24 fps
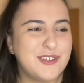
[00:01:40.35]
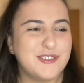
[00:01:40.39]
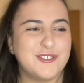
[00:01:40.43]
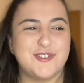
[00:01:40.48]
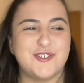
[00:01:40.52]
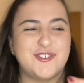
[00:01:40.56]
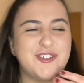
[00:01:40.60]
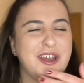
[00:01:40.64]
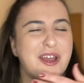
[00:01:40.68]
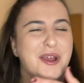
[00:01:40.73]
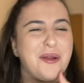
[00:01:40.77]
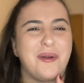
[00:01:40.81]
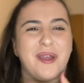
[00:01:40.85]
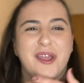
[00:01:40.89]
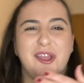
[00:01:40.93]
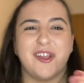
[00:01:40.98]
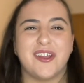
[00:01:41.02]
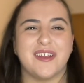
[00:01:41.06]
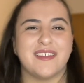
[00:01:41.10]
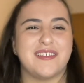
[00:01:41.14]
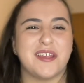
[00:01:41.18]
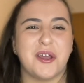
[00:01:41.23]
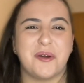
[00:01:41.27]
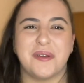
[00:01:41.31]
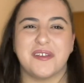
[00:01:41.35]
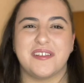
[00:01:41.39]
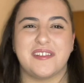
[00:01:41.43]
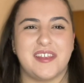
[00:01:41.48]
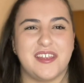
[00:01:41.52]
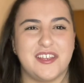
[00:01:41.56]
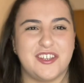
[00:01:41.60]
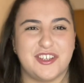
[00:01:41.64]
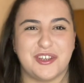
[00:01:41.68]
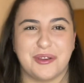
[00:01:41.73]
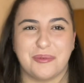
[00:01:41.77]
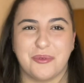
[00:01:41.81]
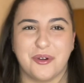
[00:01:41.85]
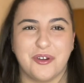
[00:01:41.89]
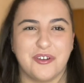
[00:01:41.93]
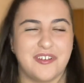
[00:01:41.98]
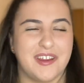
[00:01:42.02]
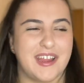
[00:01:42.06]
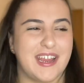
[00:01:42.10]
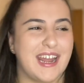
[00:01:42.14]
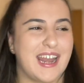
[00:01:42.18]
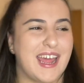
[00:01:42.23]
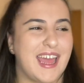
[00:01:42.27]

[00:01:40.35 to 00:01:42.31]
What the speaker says: Straight away, you can tell it's TJ Mori.